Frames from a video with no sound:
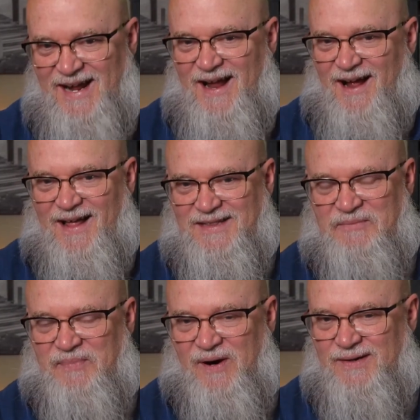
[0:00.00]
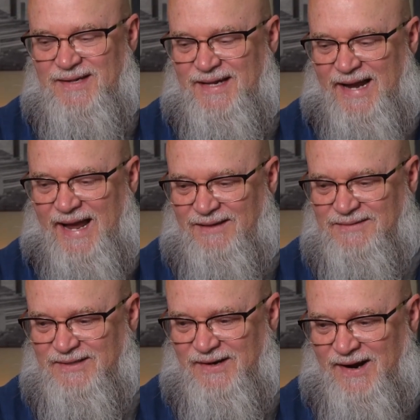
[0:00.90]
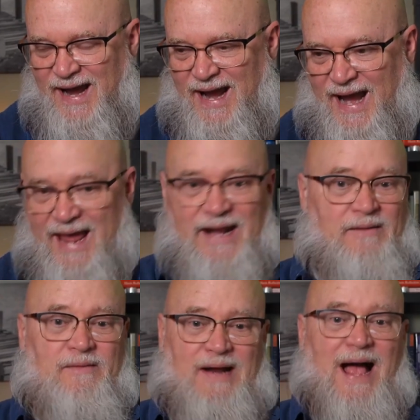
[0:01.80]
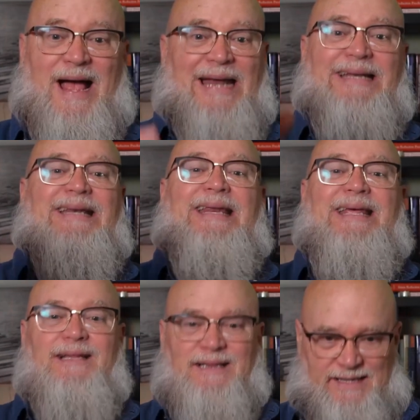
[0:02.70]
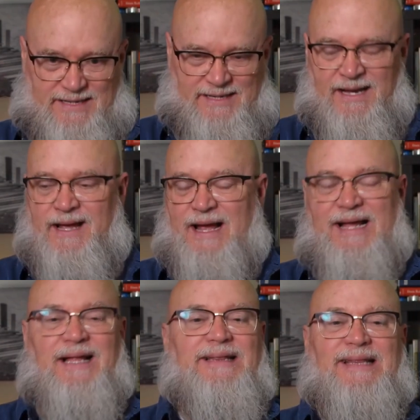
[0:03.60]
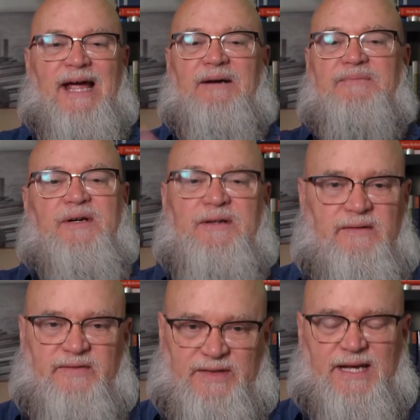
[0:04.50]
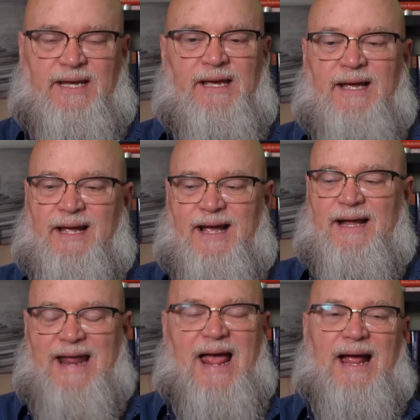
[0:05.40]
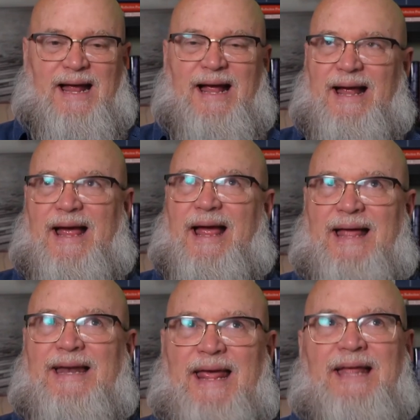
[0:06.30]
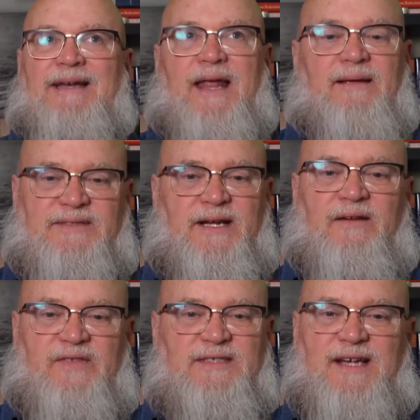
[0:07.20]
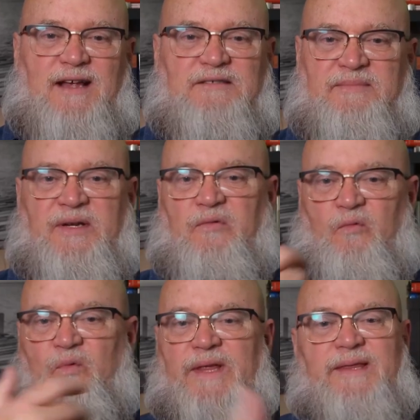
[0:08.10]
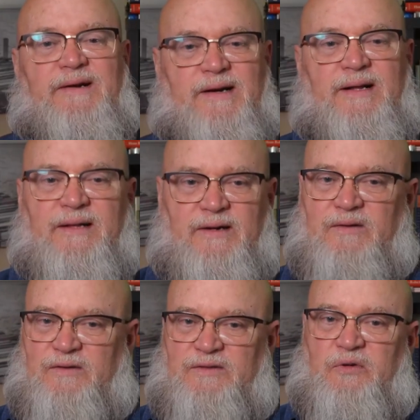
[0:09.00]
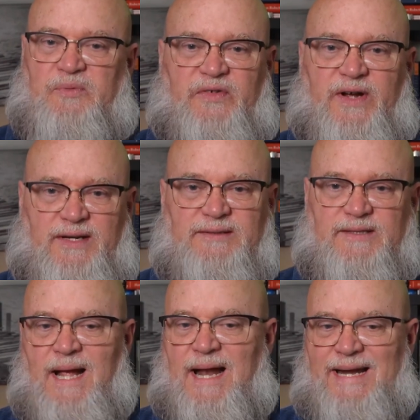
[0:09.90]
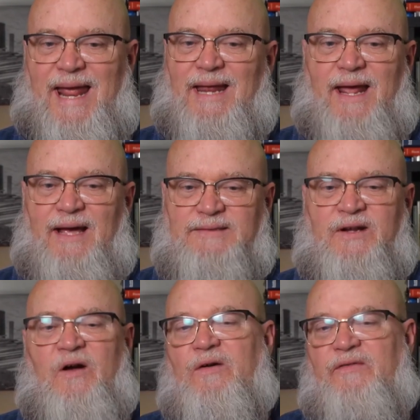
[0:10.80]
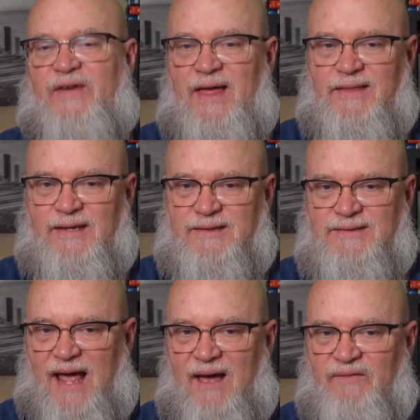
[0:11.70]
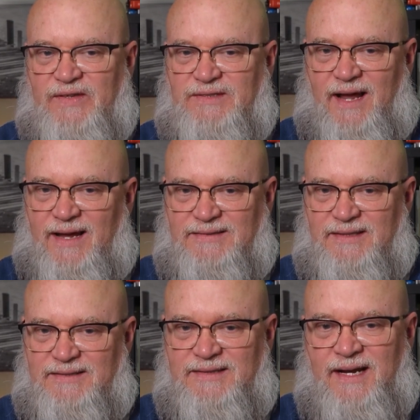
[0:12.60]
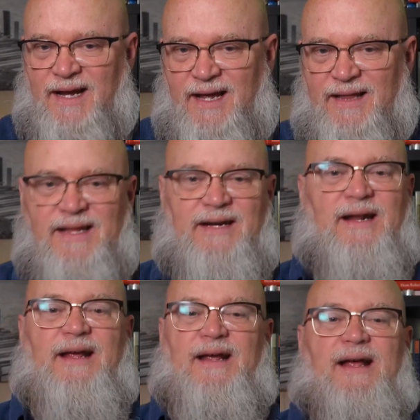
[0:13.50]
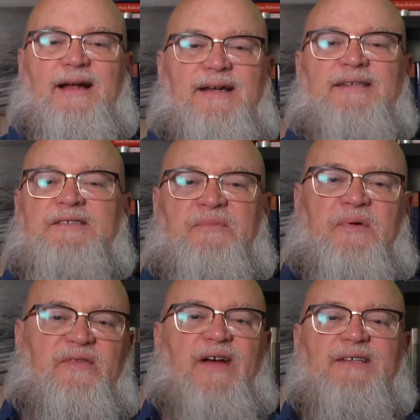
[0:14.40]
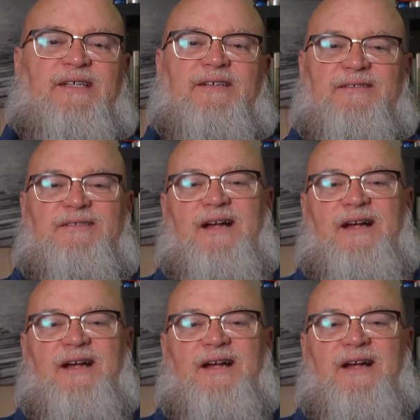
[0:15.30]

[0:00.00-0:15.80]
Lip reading: on the part of the counselor and ideally collaboratively an in-depth self-assessment with your clinical supervisor. NADAC's Code of Ethics emphasizes that addiction professionals